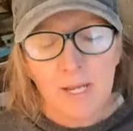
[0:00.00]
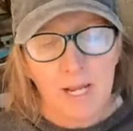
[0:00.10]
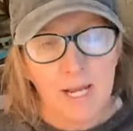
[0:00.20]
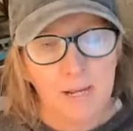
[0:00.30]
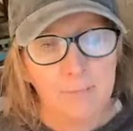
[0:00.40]

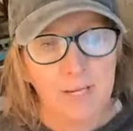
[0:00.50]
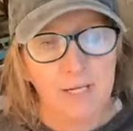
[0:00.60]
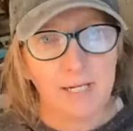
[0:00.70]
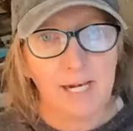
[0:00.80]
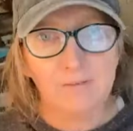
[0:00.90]

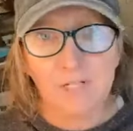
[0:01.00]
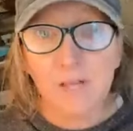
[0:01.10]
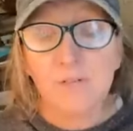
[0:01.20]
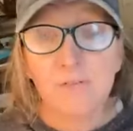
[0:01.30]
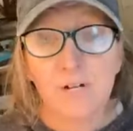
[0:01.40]
And I have
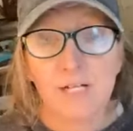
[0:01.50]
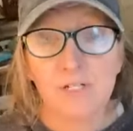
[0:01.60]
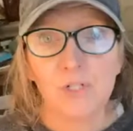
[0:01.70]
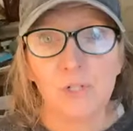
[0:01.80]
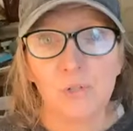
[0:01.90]
another
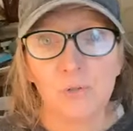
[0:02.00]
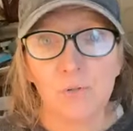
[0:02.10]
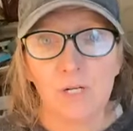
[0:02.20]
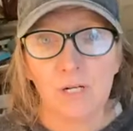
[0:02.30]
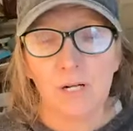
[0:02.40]
friend who
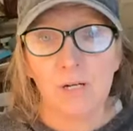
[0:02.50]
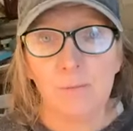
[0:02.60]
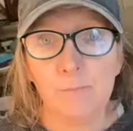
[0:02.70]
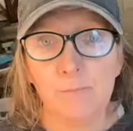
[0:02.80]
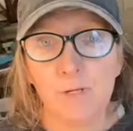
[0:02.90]

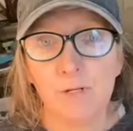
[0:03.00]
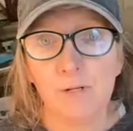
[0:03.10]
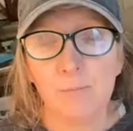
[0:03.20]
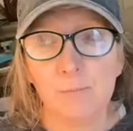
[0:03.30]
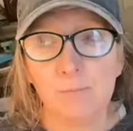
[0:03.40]

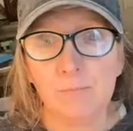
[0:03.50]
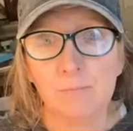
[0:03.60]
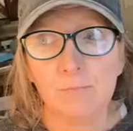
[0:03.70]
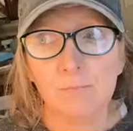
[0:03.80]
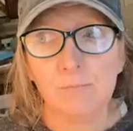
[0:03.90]
her
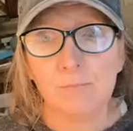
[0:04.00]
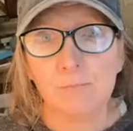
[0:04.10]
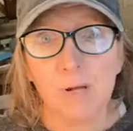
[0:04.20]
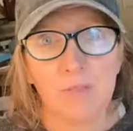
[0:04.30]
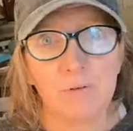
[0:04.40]

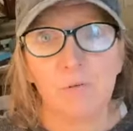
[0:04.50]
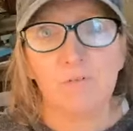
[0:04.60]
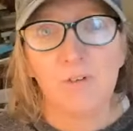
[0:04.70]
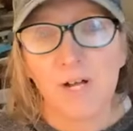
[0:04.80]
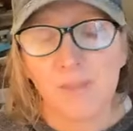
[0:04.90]
mother or
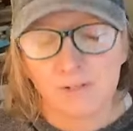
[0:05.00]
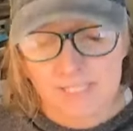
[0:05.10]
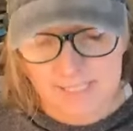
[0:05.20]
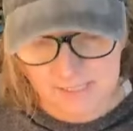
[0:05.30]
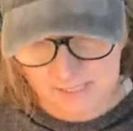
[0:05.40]
father
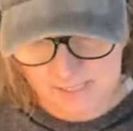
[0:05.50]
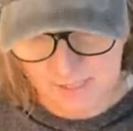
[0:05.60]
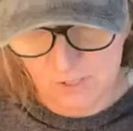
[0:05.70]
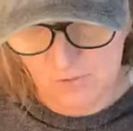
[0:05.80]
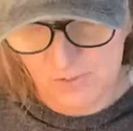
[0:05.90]
is in
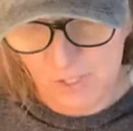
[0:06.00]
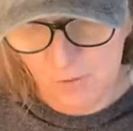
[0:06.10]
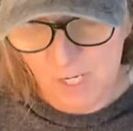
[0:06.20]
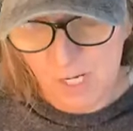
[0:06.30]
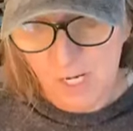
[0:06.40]
ICU.
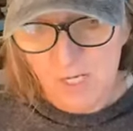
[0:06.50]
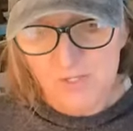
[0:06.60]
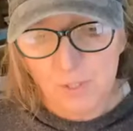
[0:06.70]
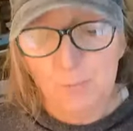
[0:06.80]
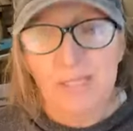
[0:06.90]
So
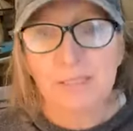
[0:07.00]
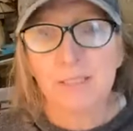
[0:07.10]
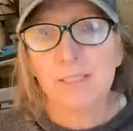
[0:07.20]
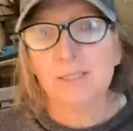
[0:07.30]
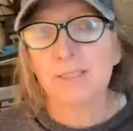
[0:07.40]

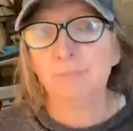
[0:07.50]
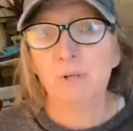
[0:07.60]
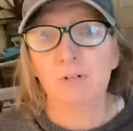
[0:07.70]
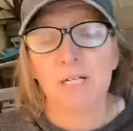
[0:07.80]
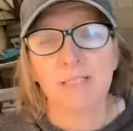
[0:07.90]
basically this
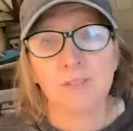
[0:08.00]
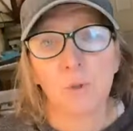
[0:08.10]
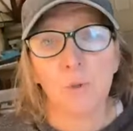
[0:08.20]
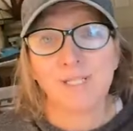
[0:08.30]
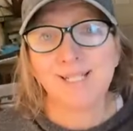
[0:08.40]
spirit is
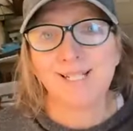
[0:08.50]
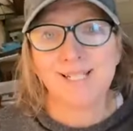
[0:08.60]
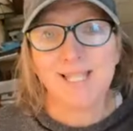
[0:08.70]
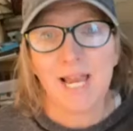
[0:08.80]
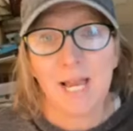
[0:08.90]
called
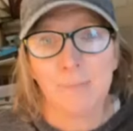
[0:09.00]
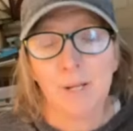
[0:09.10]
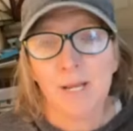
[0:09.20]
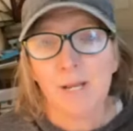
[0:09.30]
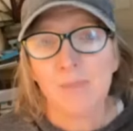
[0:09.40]
Keteb.
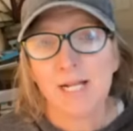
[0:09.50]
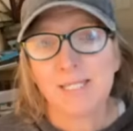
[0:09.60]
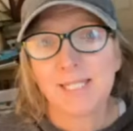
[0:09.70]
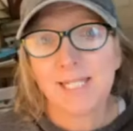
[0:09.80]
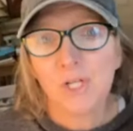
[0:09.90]

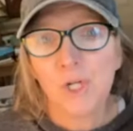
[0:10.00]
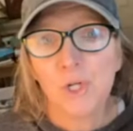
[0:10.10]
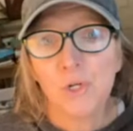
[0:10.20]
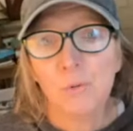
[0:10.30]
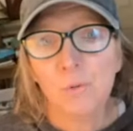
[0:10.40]
That's
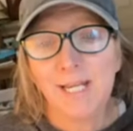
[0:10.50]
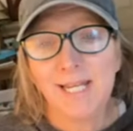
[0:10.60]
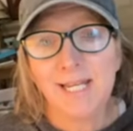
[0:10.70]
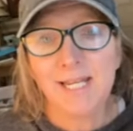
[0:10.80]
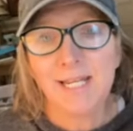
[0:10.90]

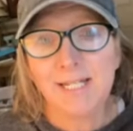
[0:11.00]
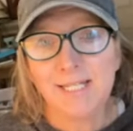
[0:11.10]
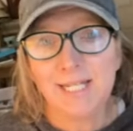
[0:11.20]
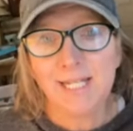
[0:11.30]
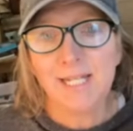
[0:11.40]

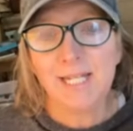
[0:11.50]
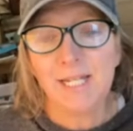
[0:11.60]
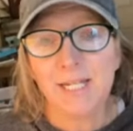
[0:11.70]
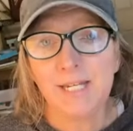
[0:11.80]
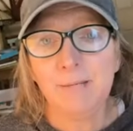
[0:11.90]

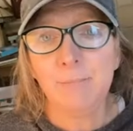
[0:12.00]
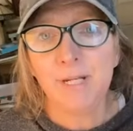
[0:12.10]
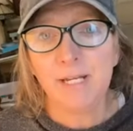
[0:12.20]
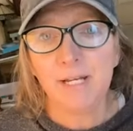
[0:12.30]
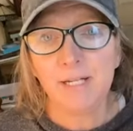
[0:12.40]

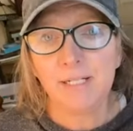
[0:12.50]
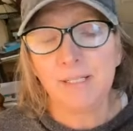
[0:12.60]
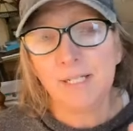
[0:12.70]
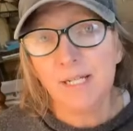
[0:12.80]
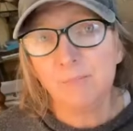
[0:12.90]
Q-E-T-E-B. And
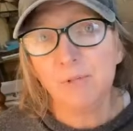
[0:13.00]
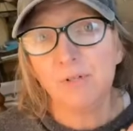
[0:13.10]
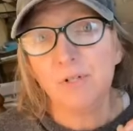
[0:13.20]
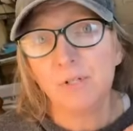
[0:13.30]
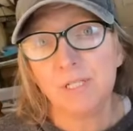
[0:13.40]
in the Hebrew,
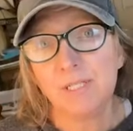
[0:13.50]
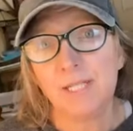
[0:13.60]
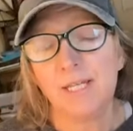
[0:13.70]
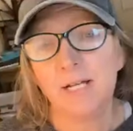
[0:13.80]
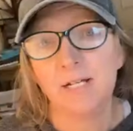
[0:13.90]
you can
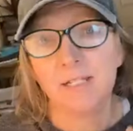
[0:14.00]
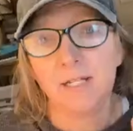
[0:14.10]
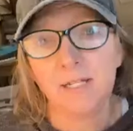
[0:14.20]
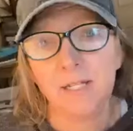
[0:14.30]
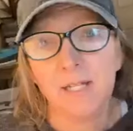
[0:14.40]
say that as
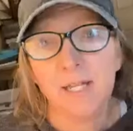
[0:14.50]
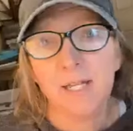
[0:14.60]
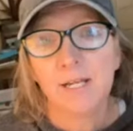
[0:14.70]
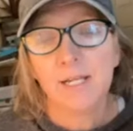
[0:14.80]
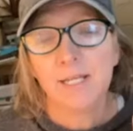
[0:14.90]
either
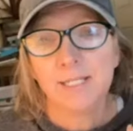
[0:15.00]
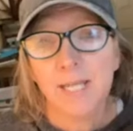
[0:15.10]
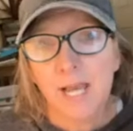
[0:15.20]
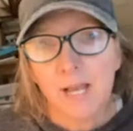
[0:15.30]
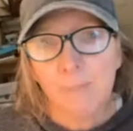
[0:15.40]

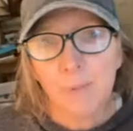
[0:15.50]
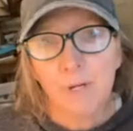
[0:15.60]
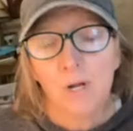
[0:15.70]
Keteb